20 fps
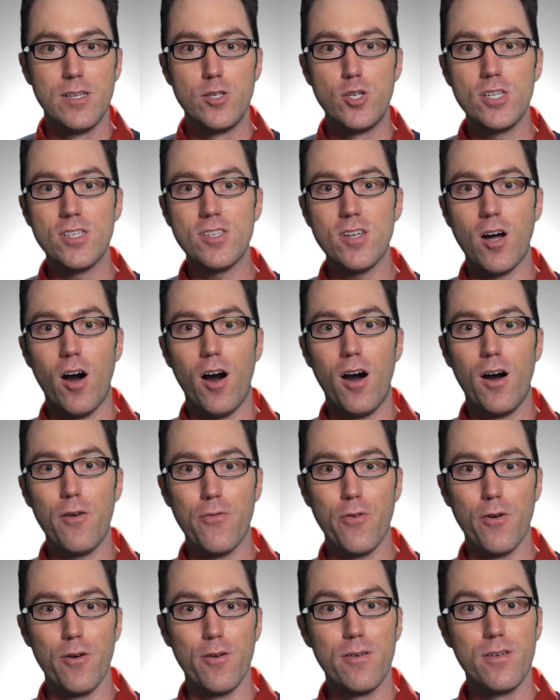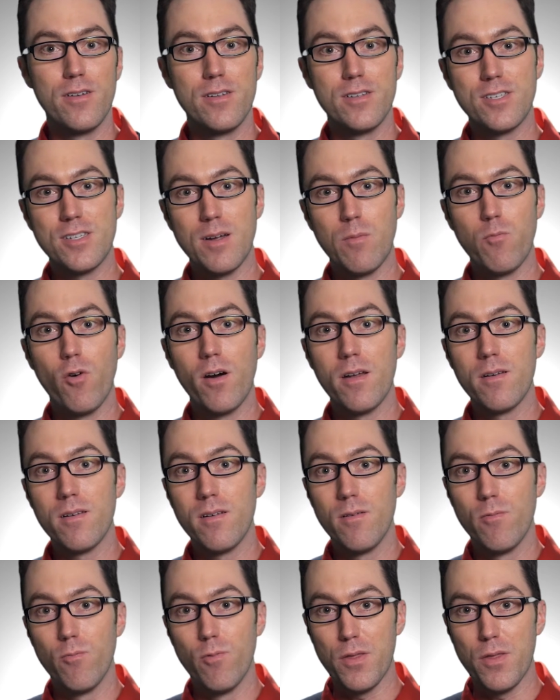just to offer someone